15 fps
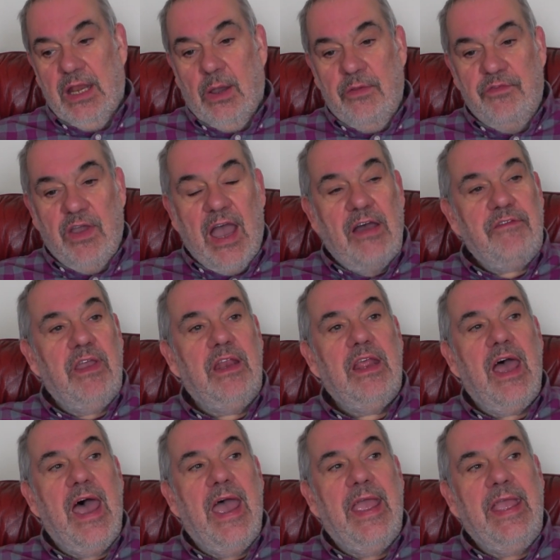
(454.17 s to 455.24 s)
Now, if you're having
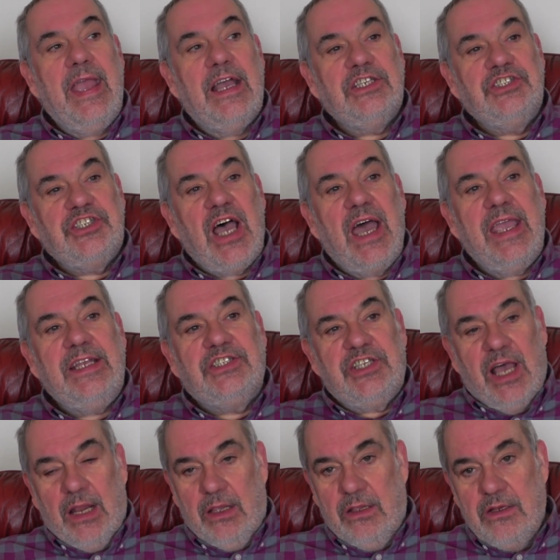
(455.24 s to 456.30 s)
a side
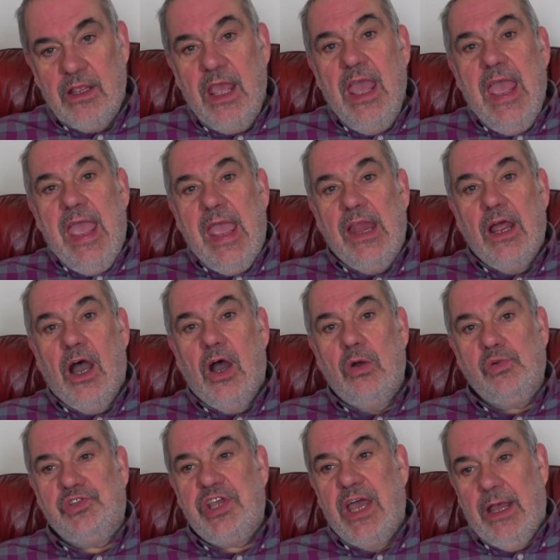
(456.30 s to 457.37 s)
salad in a
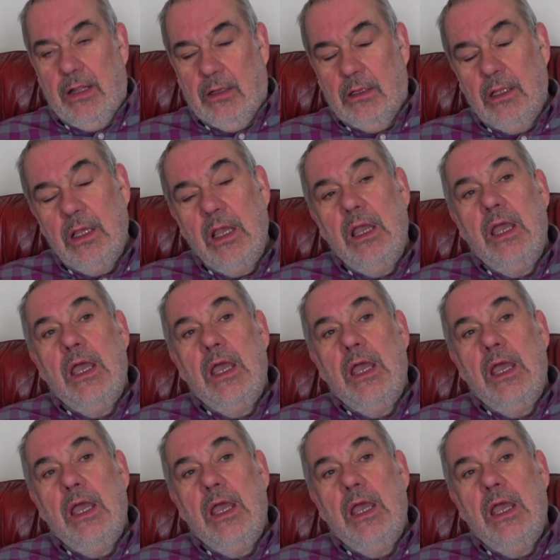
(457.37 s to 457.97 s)
hotel,